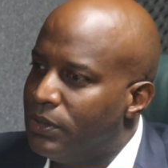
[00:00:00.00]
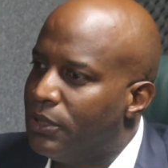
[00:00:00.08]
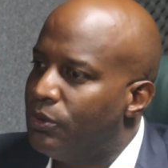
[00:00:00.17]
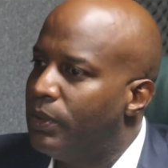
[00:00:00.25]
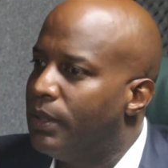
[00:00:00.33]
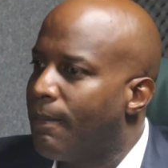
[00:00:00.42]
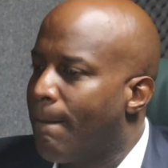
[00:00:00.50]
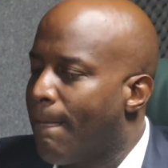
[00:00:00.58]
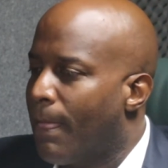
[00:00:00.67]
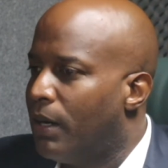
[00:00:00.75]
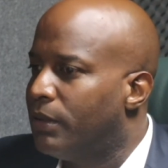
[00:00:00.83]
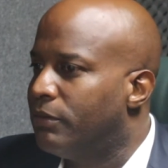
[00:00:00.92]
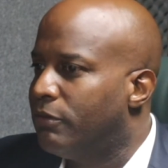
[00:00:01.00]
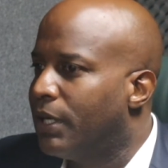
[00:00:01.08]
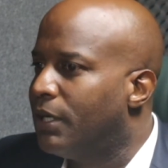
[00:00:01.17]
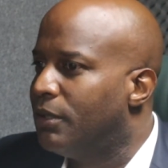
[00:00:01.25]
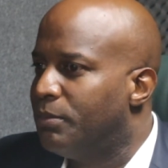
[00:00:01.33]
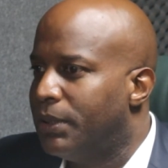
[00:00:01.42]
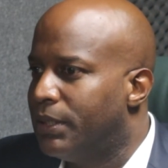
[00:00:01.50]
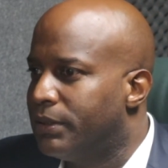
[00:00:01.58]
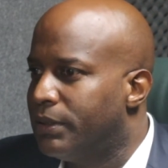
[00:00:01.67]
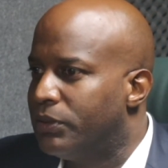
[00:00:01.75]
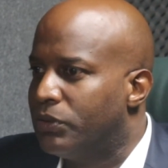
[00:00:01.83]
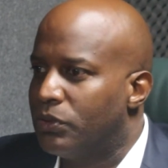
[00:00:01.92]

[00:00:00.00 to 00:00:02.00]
deal with on a regular basis.